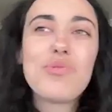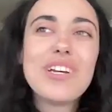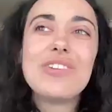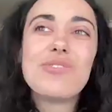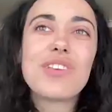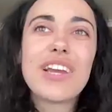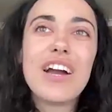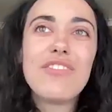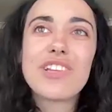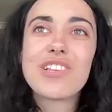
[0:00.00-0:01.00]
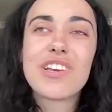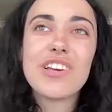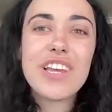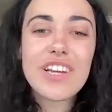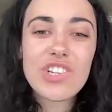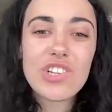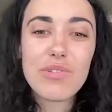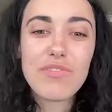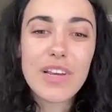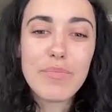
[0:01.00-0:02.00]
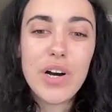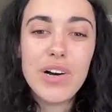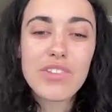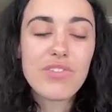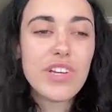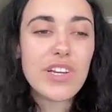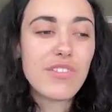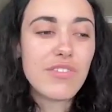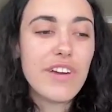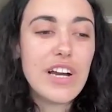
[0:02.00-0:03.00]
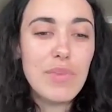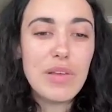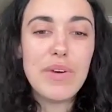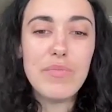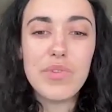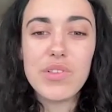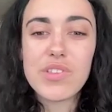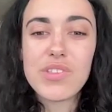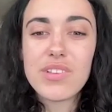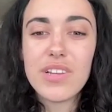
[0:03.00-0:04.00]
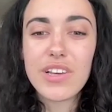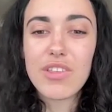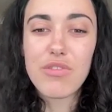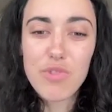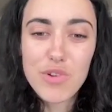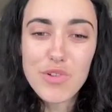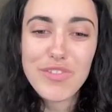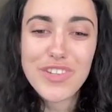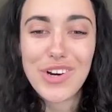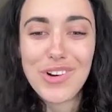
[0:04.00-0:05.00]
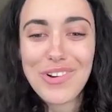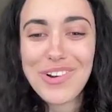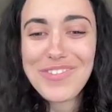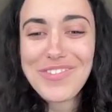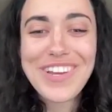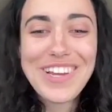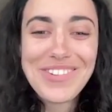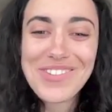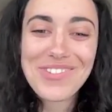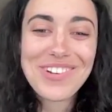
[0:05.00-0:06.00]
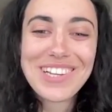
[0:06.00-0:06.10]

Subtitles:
weird. It was like having this connection with like past figures and family members, like through photography. It was a really